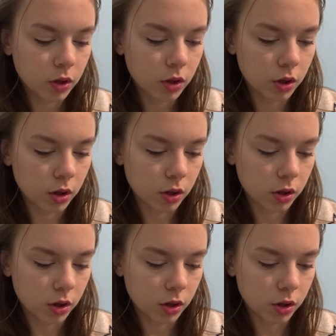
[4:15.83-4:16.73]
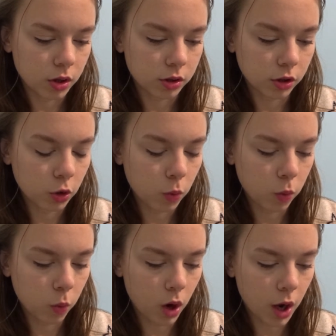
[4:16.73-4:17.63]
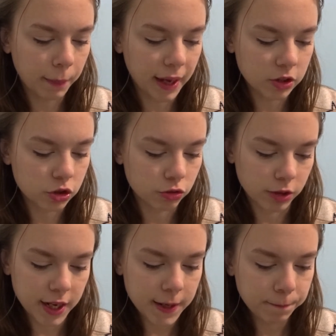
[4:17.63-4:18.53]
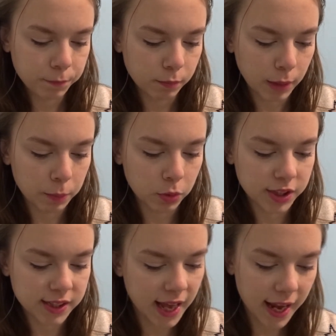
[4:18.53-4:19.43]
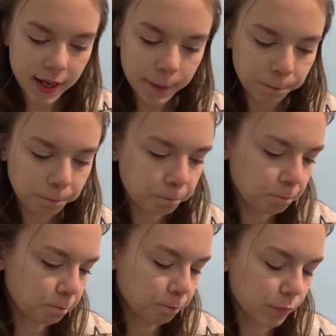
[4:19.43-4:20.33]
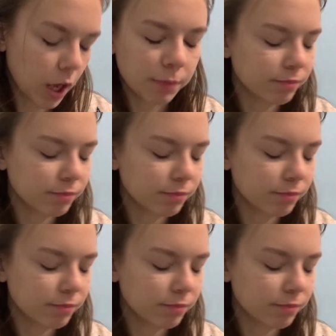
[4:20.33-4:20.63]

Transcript: uh, quarter past 3. My blood is 8, um,